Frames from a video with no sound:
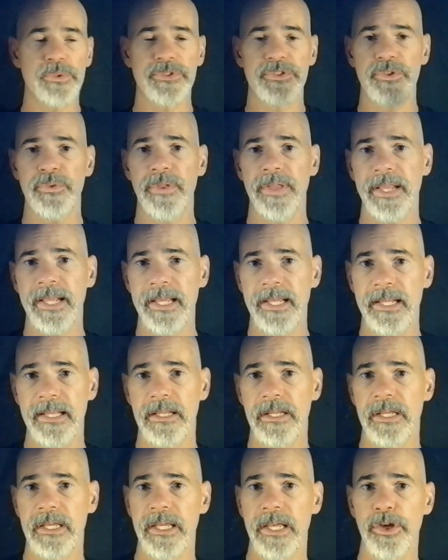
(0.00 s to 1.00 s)
that they
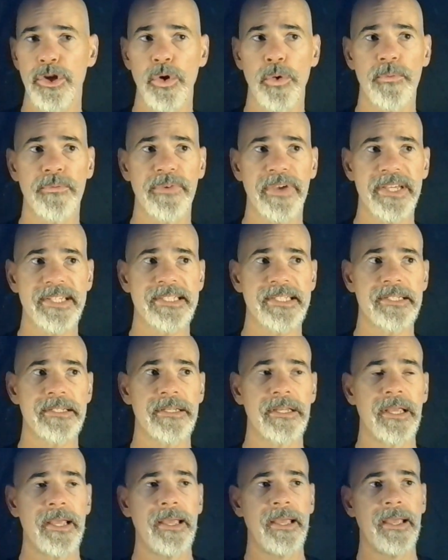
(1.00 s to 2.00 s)
can go fix it
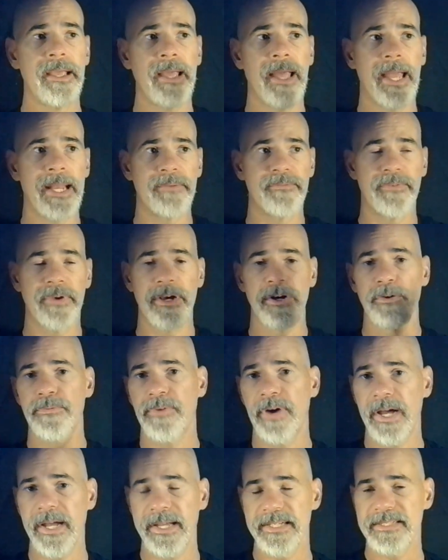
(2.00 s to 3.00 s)
and
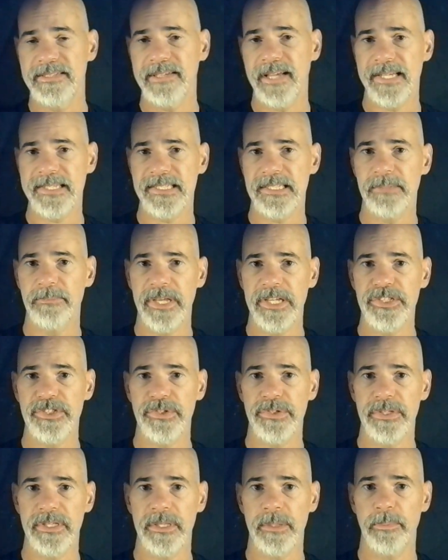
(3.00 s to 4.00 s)
verify and test and make sure
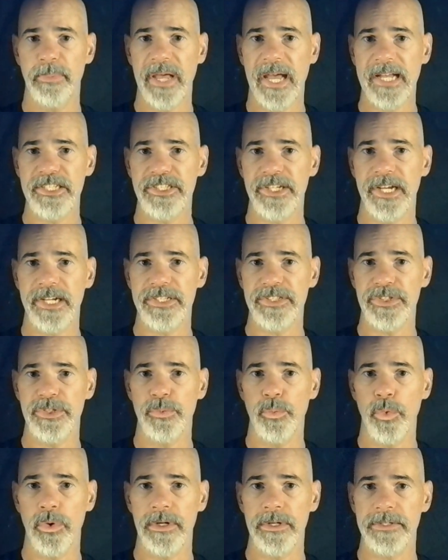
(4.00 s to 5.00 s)
that the patch actually
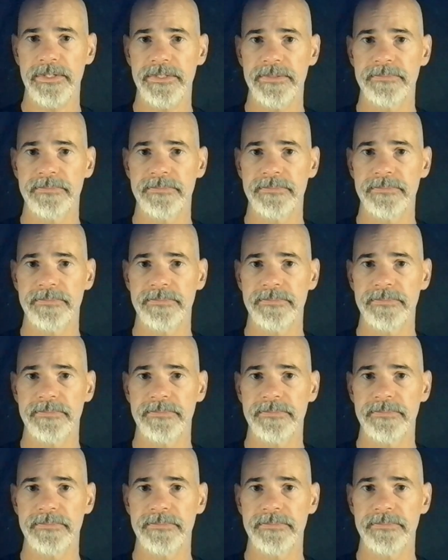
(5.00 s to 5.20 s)
worked.